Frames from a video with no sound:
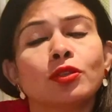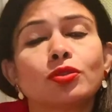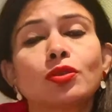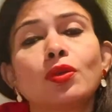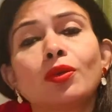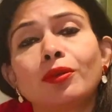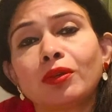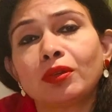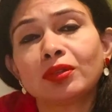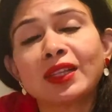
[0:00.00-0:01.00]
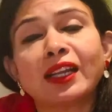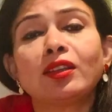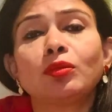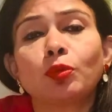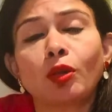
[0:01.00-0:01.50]
So
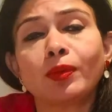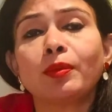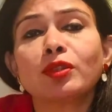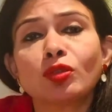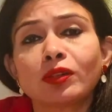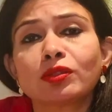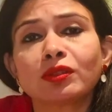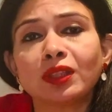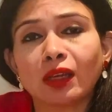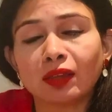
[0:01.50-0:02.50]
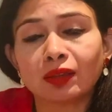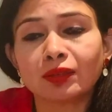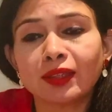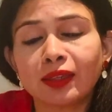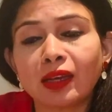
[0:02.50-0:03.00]
that problem is also
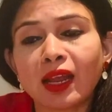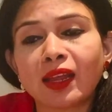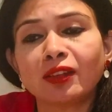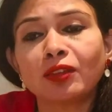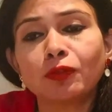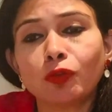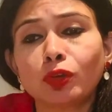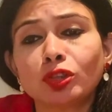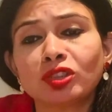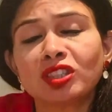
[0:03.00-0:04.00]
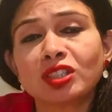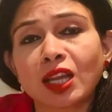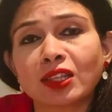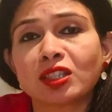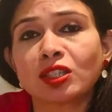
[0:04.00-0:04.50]
there. And the fourth, the
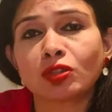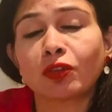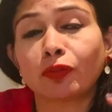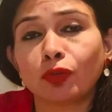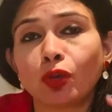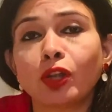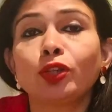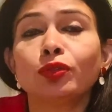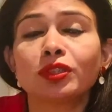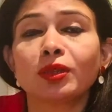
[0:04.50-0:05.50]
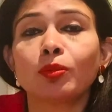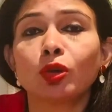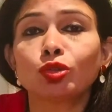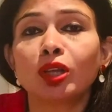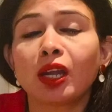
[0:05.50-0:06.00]
chances of not using
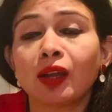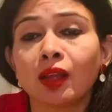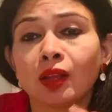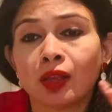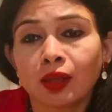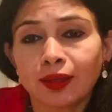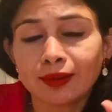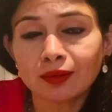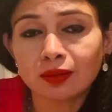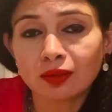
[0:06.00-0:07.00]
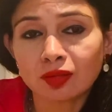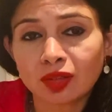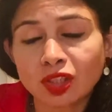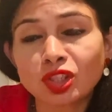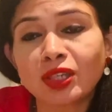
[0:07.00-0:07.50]
mouthguard in
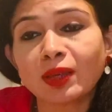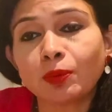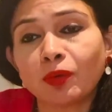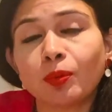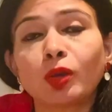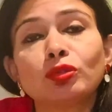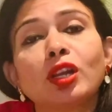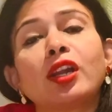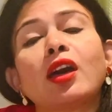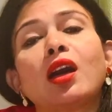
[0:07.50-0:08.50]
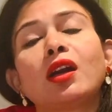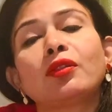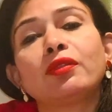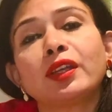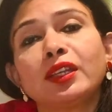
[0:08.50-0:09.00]
such type of mouthguard
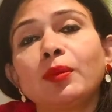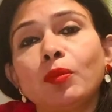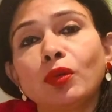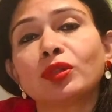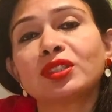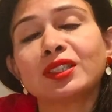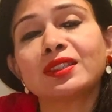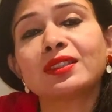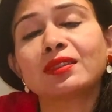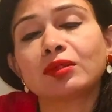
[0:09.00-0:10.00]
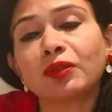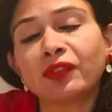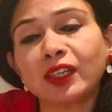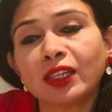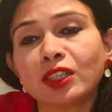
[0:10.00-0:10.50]
are very more, since the
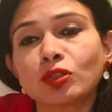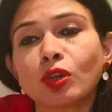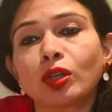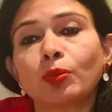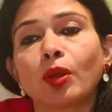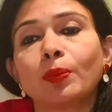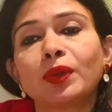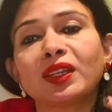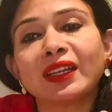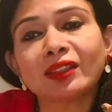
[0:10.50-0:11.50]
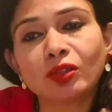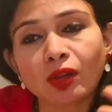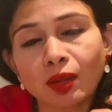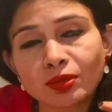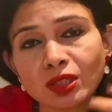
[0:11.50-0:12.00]
fitting is not proper, it
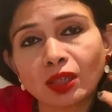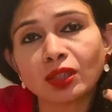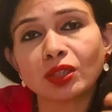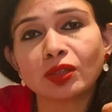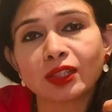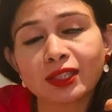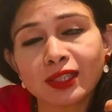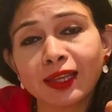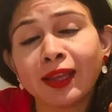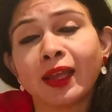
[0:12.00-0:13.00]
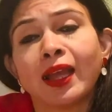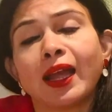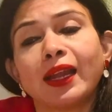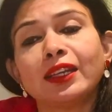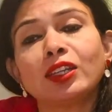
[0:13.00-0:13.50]
drops continuously
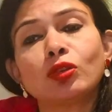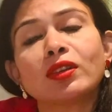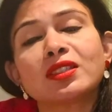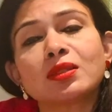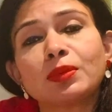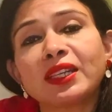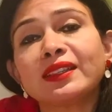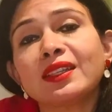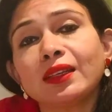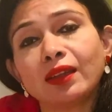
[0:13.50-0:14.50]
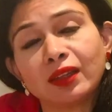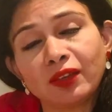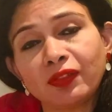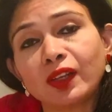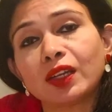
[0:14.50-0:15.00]
and it causes breathing
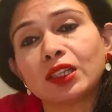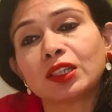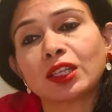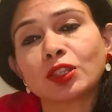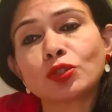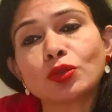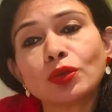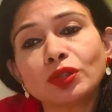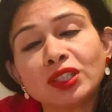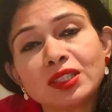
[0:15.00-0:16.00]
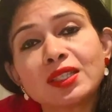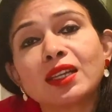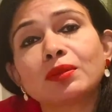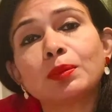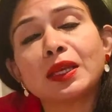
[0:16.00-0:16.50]
difficulty. So these
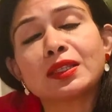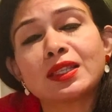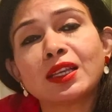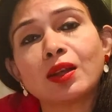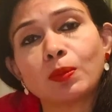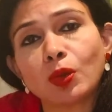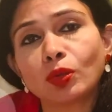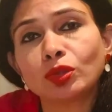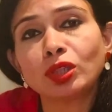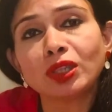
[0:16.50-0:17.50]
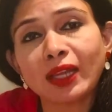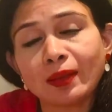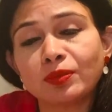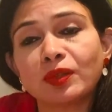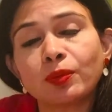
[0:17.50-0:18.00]
are basic about the
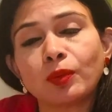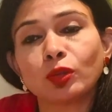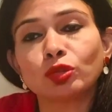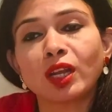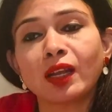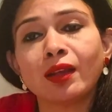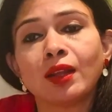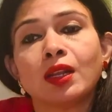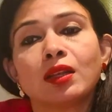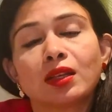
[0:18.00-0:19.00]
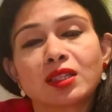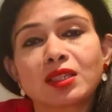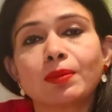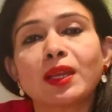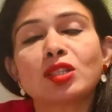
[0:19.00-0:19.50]
types of mouthguard:
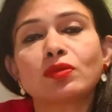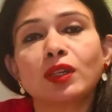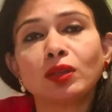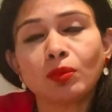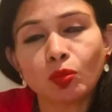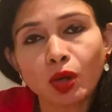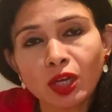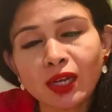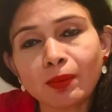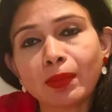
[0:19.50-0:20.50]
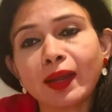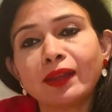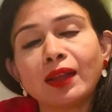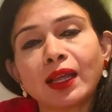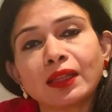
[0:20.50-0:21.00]
customized one, boil and
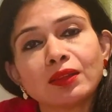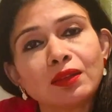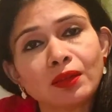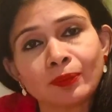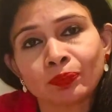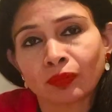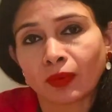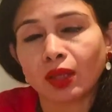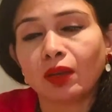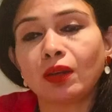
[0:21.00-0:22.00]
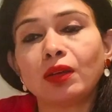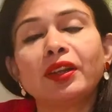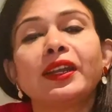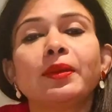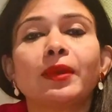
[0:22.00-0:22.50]
bite, and the
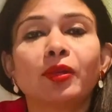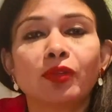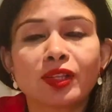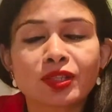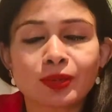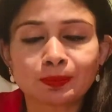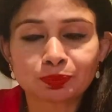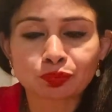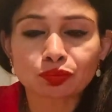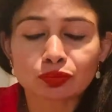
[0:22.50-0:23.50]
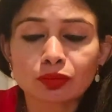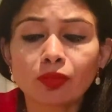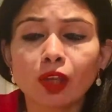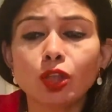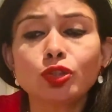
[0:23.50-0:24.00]
ready-made ones.
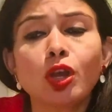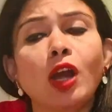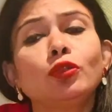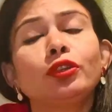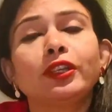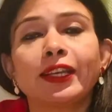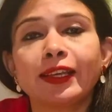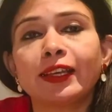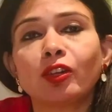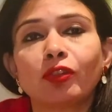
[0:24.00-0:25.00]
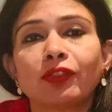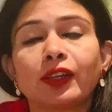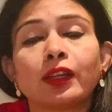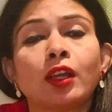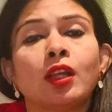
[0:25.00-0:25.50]
So how to take care of it?